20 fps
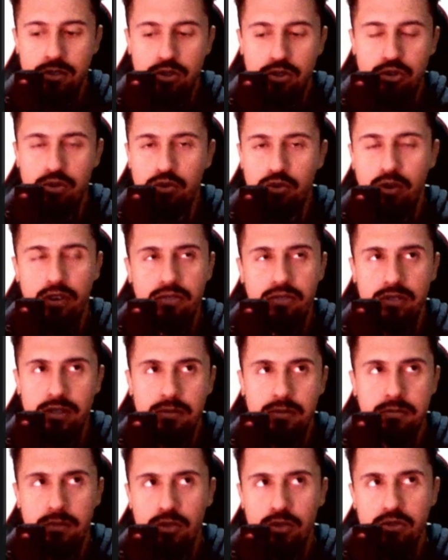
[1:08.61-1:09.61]
two of the
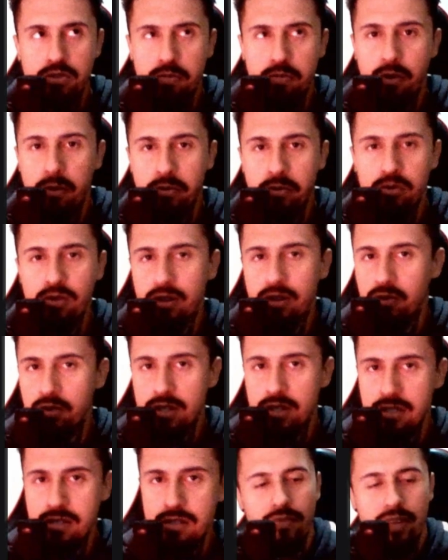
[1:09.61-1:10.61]
most popular
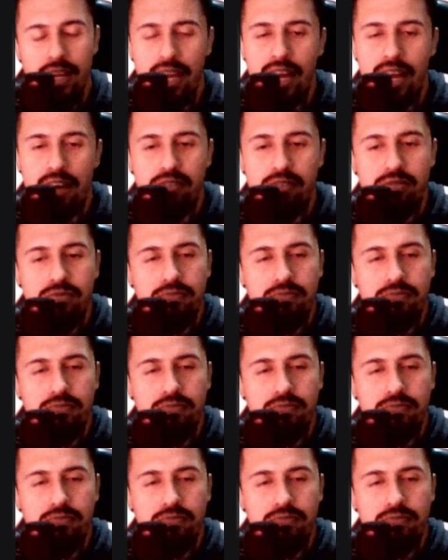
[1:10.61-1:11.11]
ones. They have